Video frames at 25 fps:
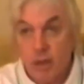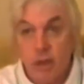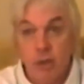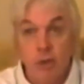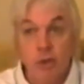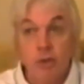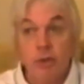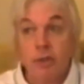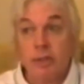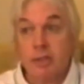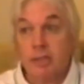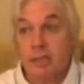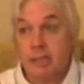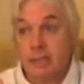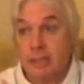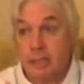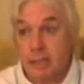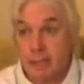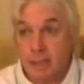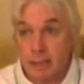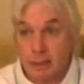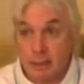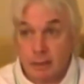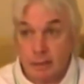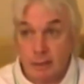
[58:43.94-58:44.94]
you're
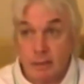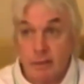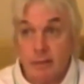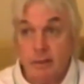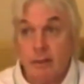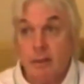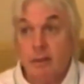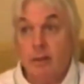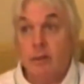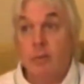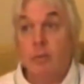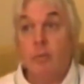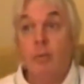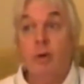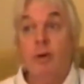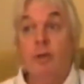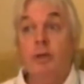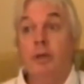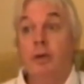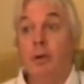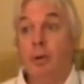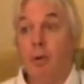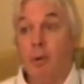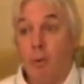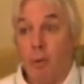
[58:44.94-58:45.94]
still what
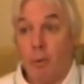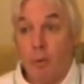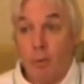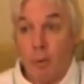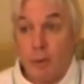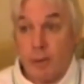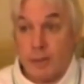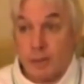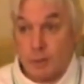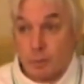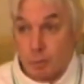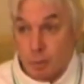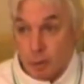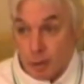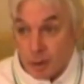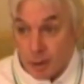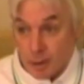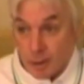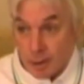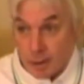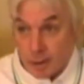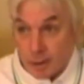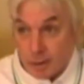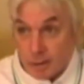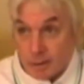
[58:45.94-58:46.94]
you always
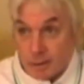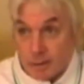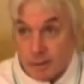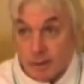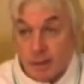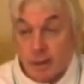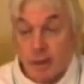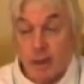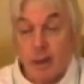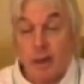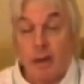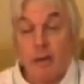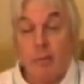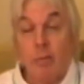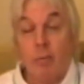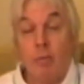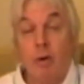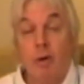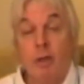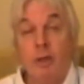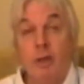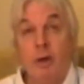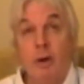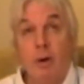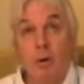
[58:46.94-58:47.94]
were and
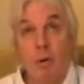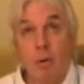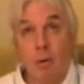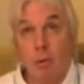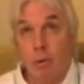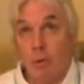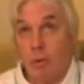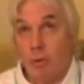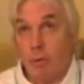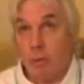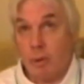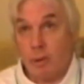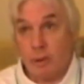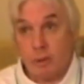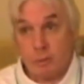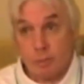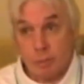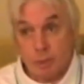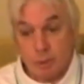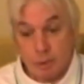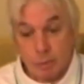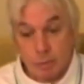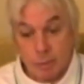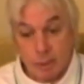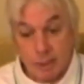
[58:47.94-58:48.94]
what you always
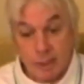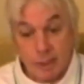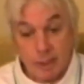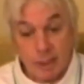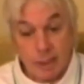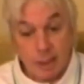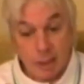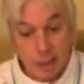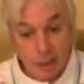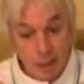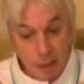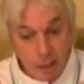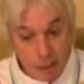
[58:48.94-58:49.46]
will be,